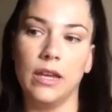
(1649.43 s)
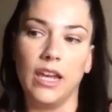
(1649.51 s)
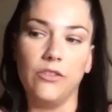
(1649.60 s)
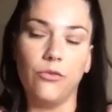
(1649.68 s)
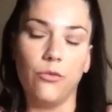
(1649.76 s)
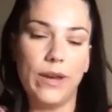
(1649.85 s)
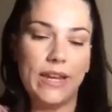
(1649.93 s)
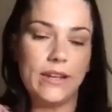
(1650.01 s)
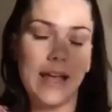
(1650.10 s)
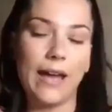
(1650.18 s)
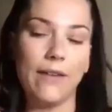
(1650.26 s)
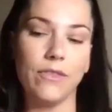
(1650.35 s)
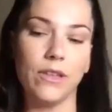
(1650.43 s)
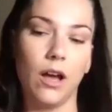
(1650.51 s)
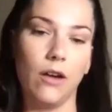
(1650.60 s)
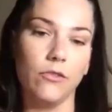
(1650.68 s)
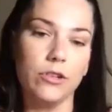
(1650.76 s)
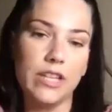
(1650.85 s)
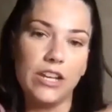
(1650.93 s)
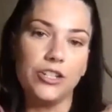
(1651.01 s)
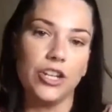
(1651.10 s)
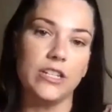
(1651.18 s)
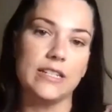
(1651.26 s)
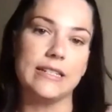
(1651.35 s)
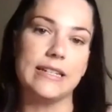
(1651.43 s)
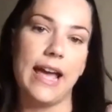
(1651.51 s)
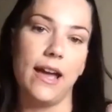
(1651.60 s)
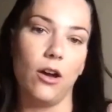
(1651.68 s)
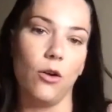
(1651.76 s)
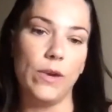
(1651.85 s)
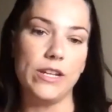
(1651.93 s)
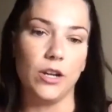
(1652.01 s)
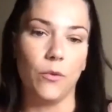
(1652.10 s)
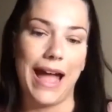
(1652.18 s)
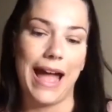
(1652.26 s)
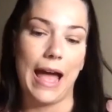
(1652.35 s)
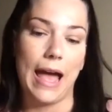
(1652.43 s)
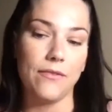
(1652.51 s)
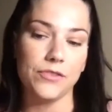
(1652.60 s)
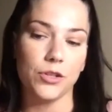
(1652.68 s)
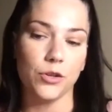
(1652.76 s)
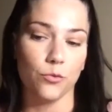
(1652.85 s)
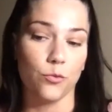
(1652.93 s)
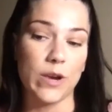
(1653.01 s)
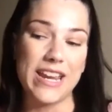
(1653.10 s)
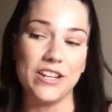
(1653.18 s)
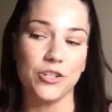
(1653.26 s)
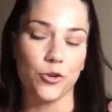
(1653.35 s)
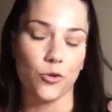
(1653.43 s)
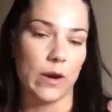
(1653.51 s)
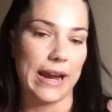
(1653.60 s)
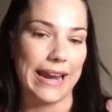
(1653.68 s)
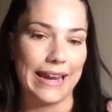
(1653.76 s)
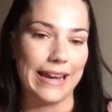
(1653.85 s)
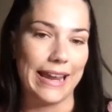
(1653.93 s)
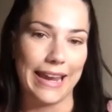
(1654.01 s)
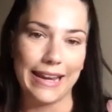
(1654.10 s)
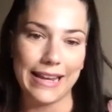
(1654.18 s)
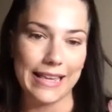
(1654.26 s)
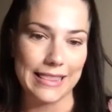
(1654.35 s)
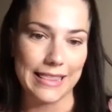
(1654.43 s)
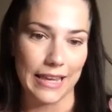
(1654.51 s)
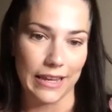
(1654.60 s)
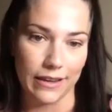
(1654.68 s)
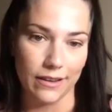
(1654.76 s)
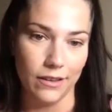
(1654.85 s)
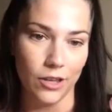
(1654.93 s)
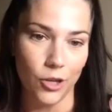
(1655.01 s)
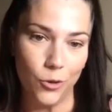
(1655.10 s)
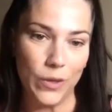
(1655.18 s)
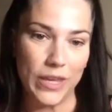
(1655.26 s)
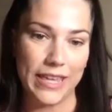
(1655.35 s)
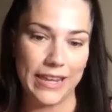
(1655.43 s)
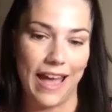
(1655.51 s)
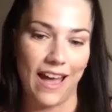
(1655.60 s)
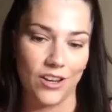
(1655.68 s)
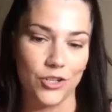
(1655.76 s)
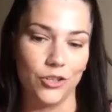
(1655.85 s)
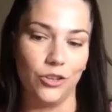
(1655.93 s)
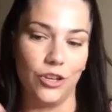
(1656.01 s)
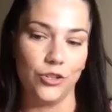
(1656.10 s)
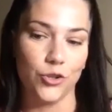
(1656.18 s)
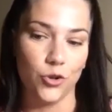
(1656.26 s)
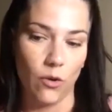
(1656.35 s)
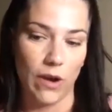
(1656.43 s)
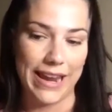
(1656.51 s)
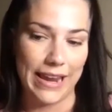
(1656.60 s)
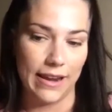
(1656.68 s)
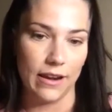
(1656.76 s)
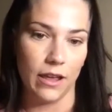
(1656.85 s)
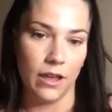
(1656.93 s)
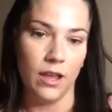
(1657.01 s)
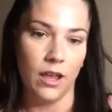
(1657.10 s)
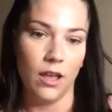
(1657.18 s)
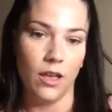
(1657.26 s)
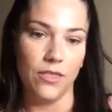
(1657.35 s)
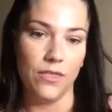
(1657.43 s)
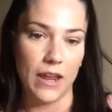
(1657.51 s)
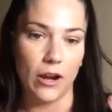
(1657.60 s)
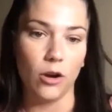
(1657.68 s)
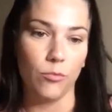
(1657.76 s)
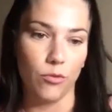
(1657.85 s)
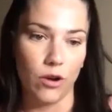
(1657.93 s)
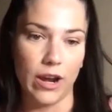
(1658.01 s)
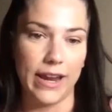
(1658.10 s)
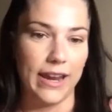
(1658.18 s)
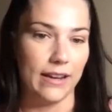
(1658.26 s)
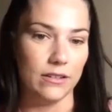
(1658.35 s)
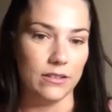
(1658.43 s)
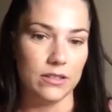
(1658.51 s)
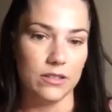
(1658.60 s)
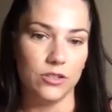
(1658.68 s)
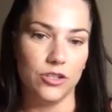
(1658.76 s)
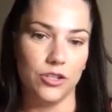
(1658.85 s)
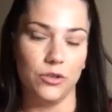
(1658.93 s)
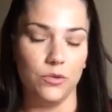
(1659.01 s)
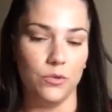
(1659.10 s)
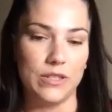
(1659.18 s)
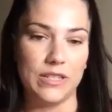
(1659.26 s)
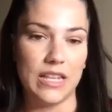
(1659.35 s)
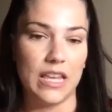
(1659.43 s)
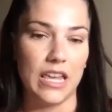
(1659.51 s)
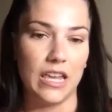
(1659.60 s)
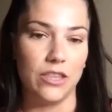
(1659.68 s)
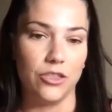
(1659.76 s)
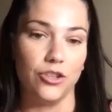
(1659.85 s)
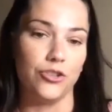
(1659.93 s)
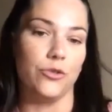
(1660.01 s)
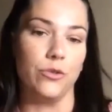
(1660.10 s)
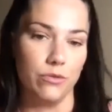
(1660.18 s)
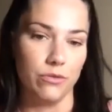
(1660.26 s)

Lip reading: If we have the conversations now, we don't have to retrain anything. We can actually train their brains to see the truth.